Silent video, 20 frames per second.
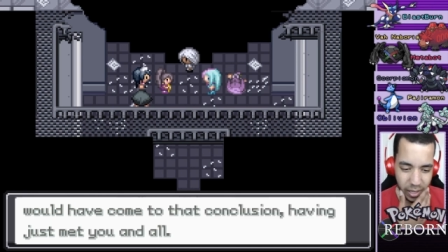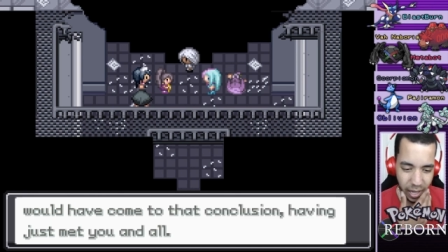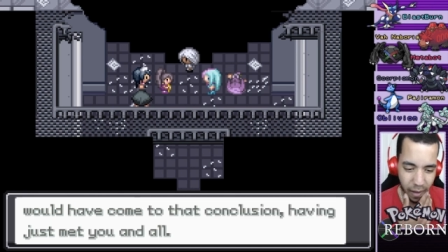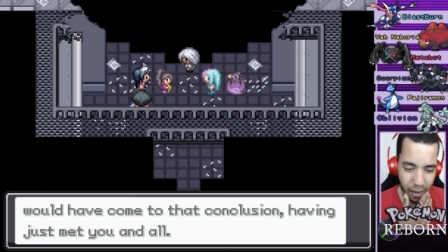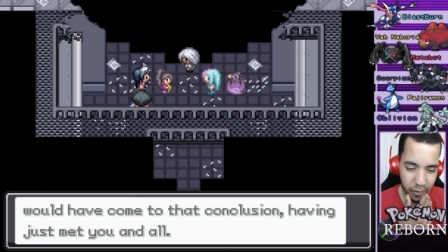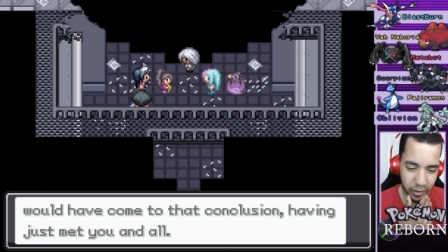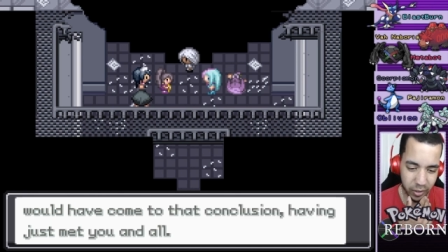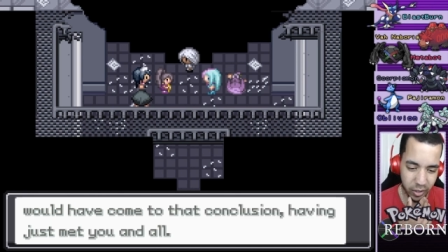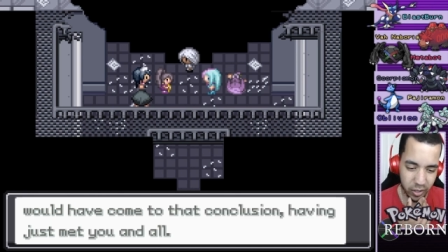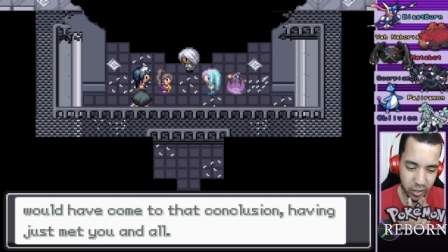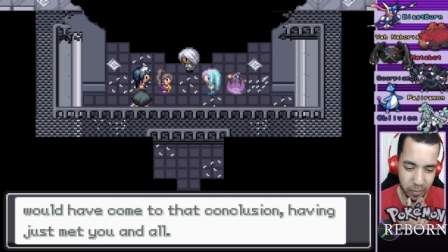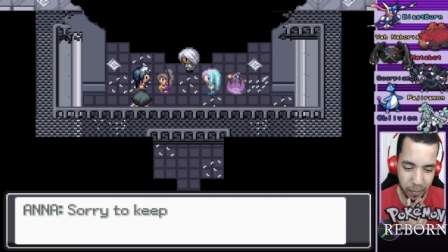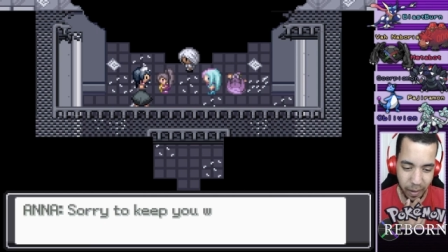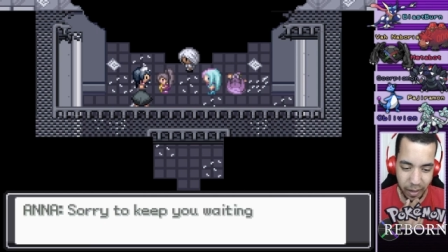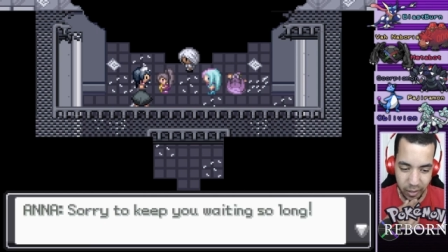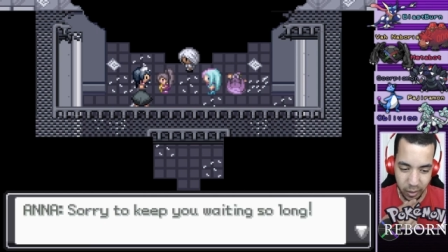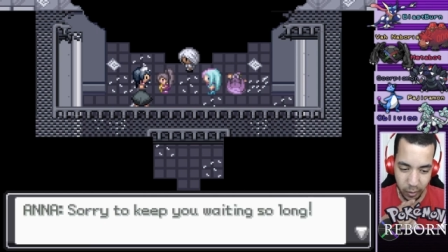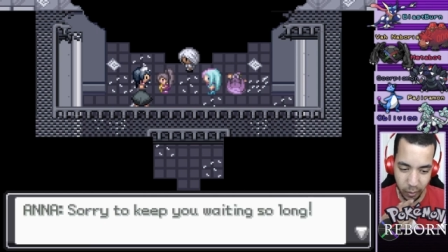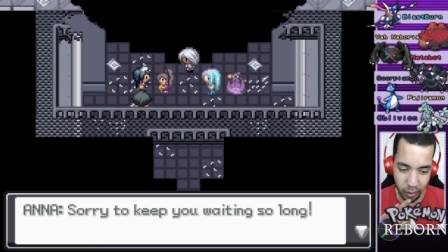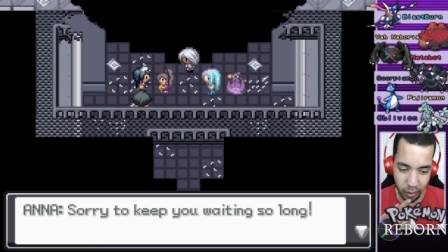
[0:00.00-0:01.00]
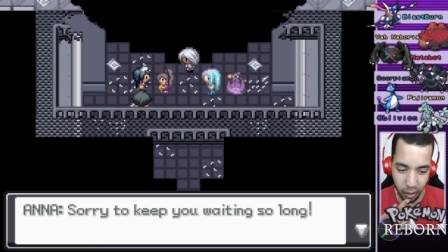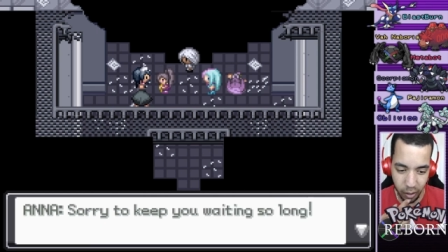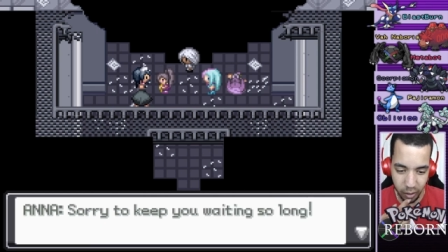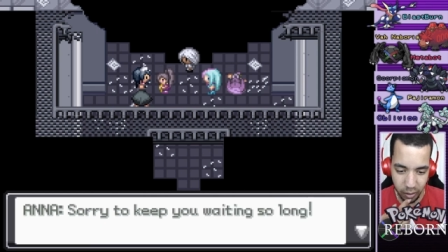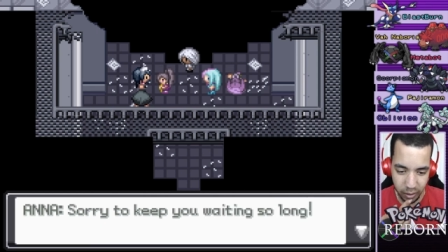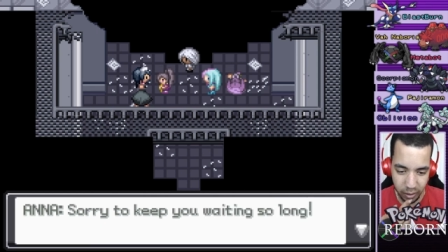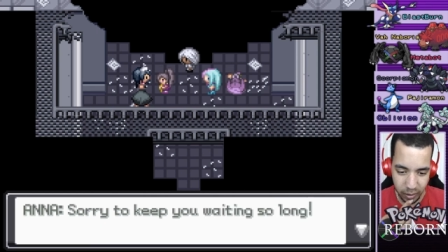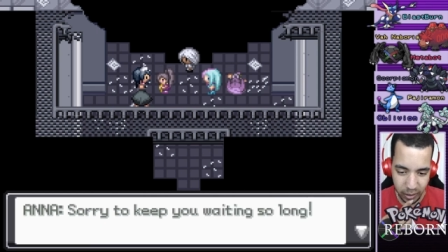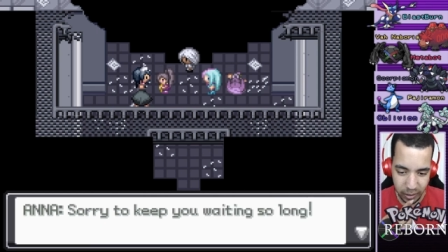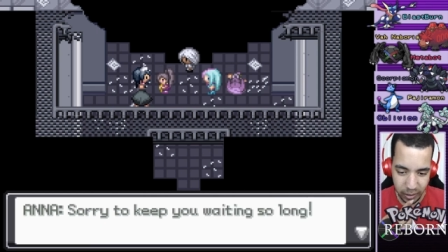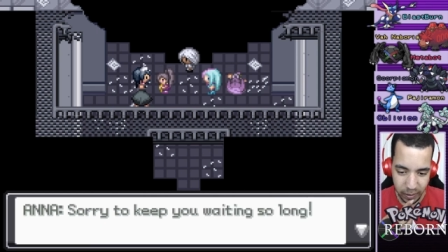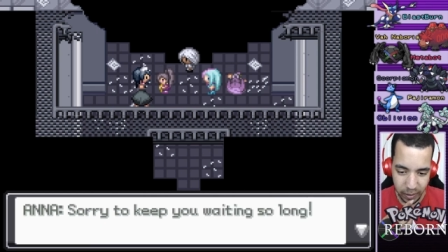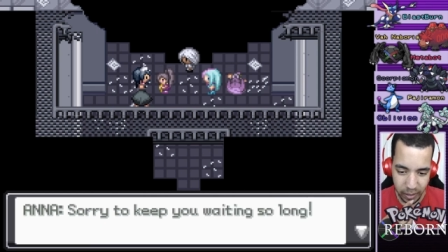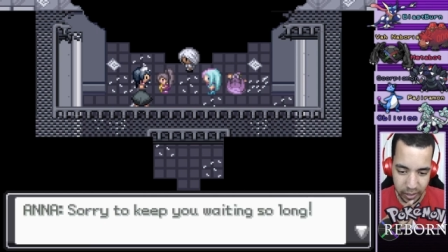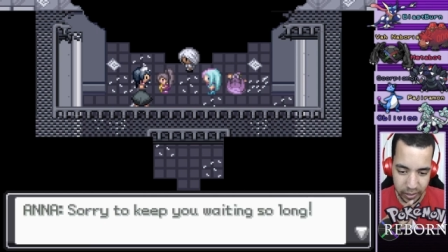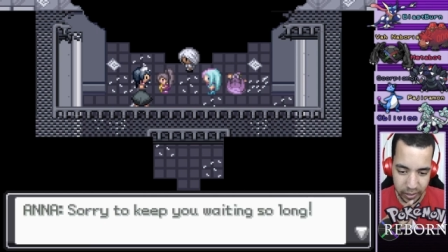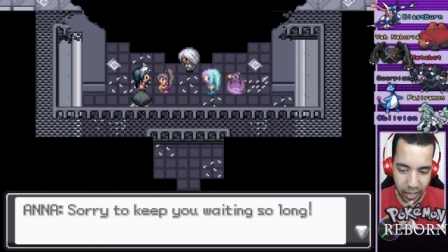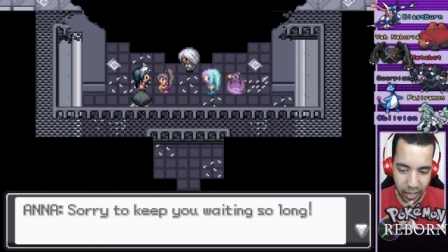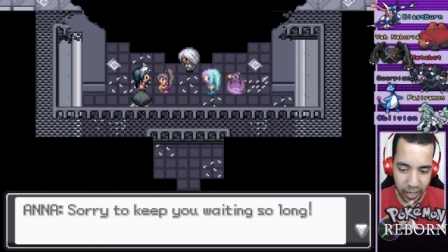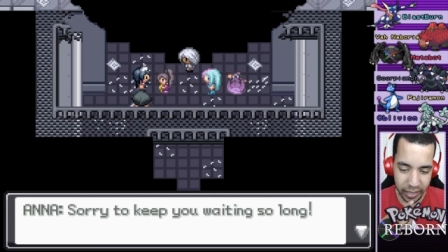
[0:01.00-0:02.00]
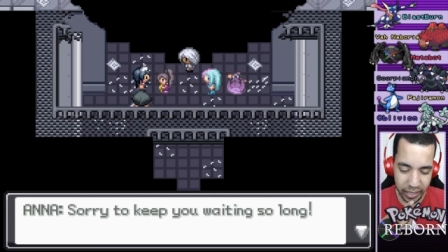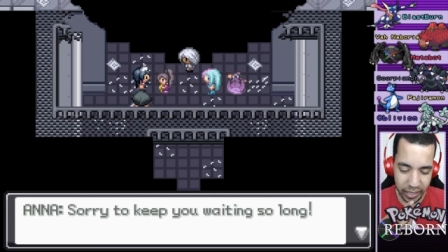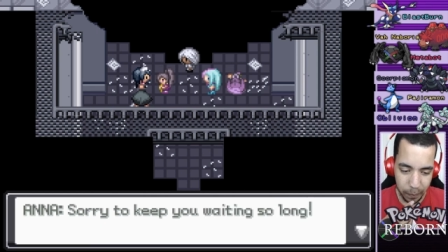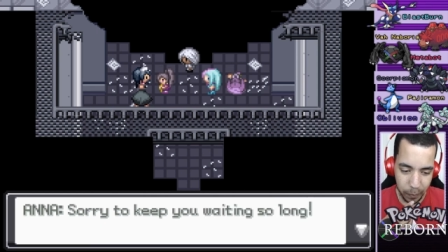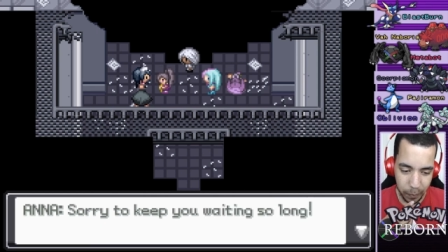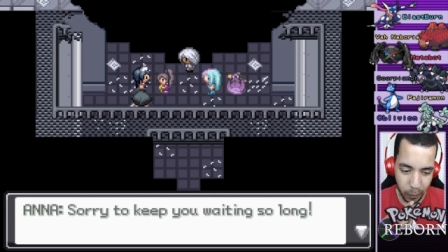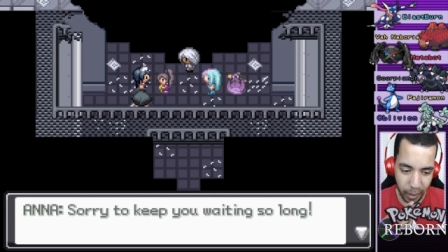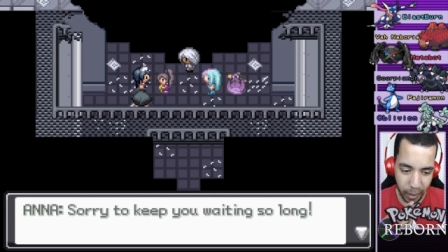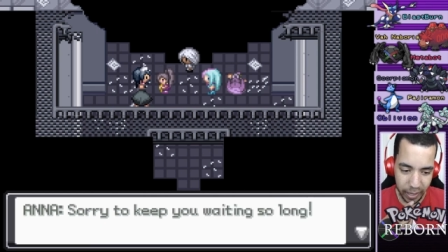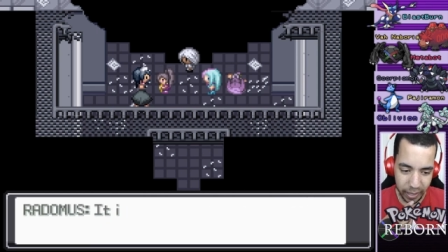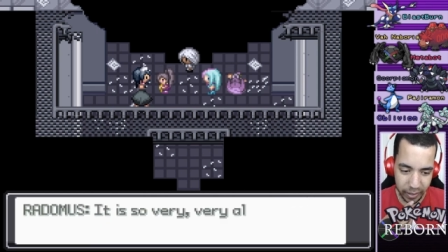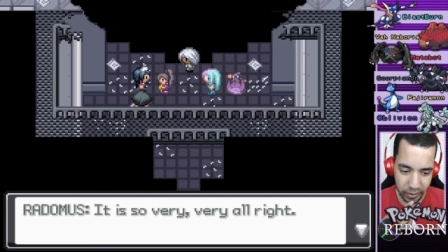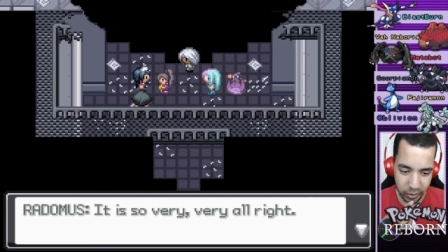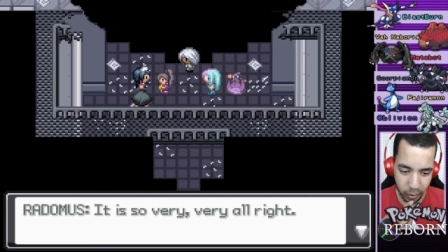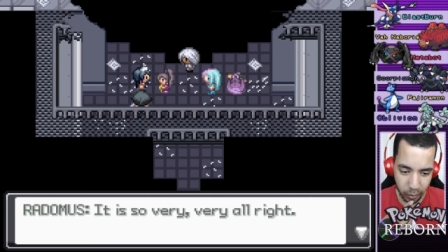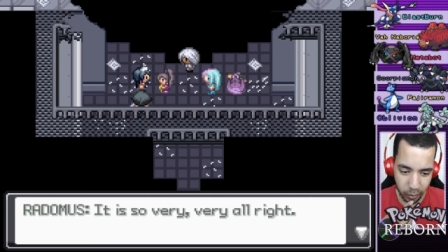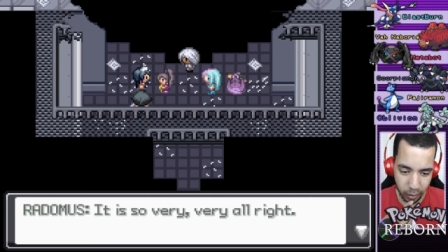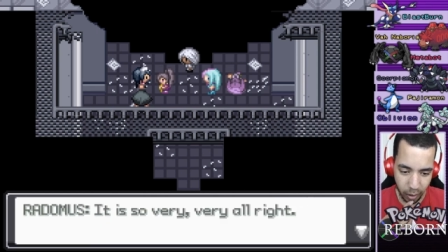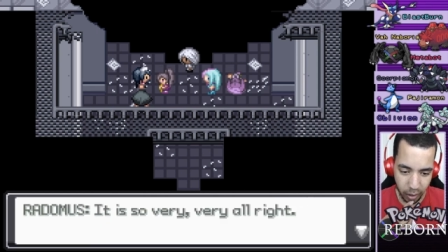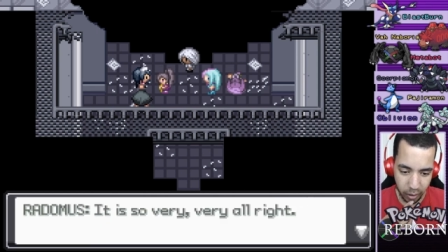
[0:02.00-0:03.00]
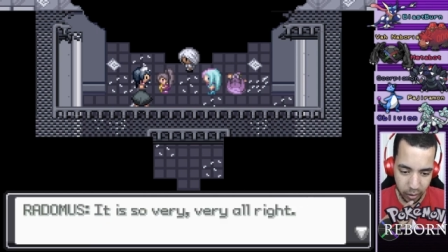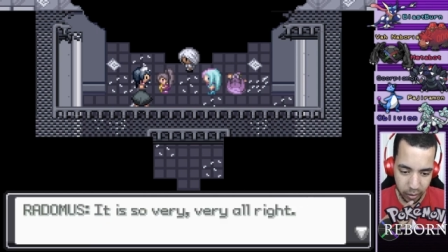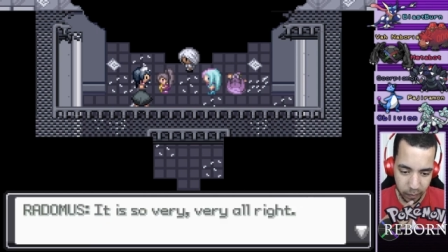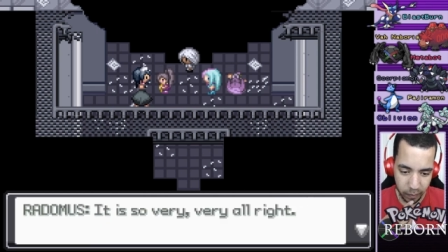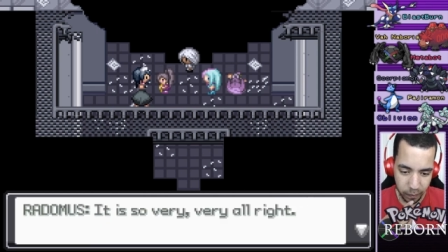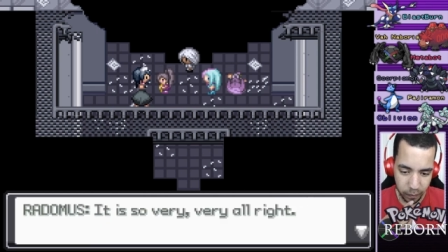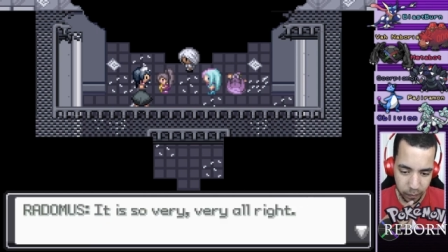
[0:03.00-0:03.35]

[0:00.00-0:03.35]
having just met you and all. Sorry to keep you waiting so long.